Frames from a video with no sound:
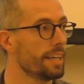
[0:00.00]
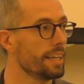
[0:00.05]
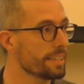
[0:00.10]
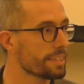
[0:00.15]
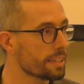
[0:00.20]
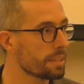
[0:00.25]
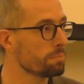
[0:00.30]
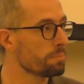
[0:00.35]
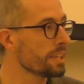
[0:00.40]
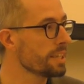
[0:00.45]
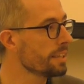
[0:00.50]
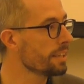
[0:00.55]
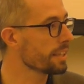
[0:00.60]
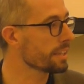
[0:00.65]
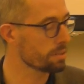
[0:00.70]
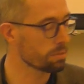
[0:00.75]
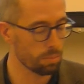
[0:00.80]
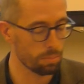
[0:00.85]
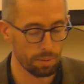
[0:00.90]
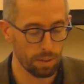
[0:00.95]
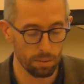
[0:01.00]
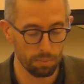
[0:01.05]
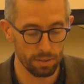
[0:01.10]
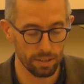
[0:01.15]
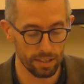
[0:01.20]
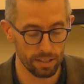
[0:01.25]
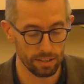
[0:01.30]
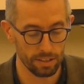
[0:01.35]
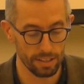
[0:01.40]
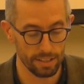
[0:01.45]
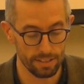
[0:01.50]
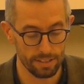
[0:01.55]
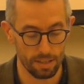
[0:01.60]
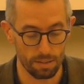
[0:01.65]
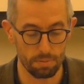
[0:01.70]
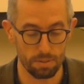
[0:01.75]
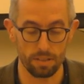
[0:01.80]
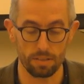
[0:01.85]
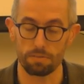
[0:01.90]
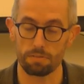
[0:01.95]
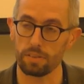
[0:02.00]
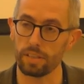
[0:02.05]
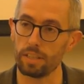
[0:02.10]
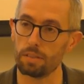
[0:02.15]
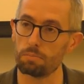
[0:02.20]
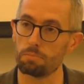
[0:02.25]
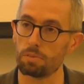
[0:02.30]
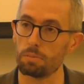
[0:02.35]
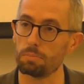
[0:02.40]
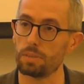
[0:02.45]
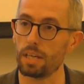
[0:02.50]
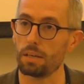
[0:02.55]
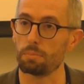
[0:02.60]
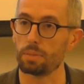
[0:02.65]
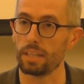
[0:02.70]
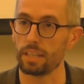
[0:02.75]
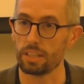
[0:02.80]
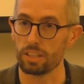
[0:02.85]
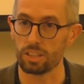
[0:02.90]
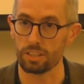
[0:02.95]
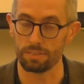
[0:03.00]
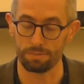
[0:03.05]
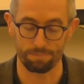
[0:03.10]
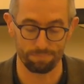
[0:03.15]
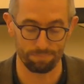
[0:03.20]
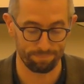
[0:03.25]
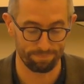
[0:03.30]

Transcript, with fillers: is something like the Republican conception of freedom from domination.